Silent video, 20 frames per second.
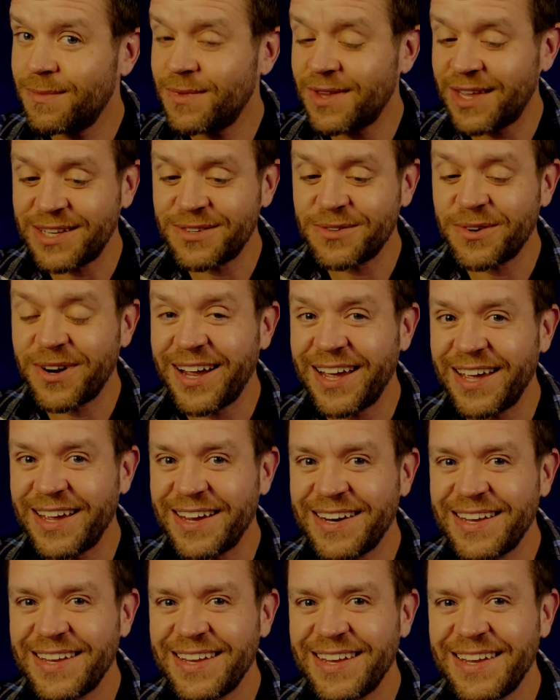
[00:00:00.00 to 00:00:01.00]
that's
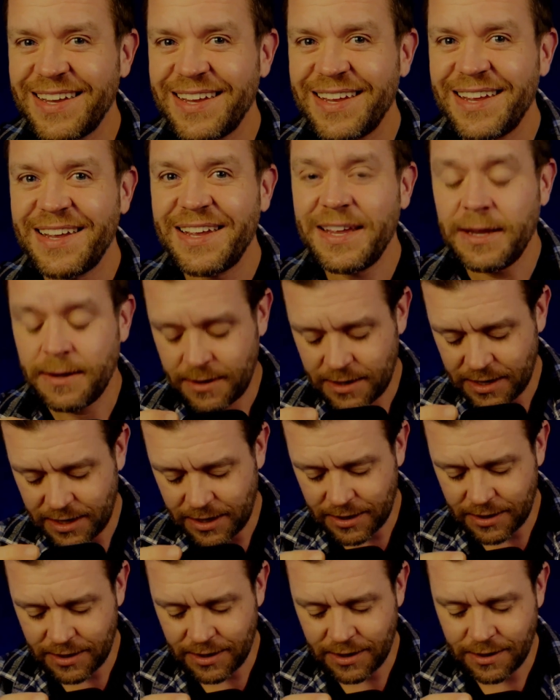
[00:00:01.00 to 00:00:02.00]
right.
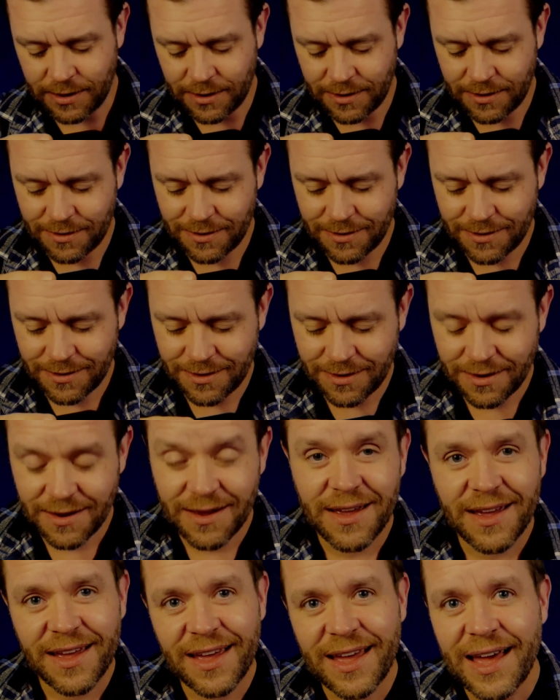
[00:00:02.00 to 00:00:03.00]
And
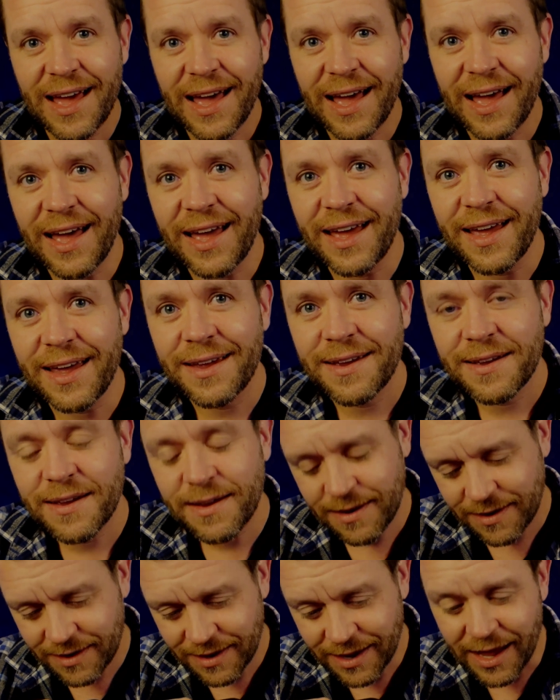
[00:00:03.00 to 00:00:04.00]
I
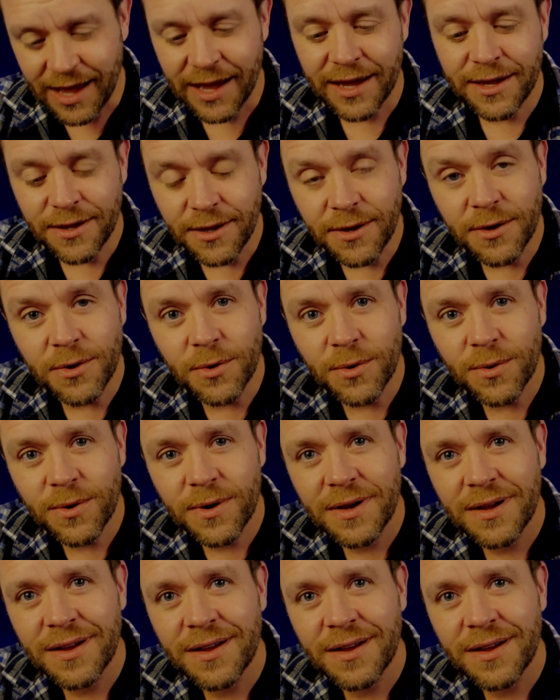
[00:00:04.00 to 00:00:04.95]
got you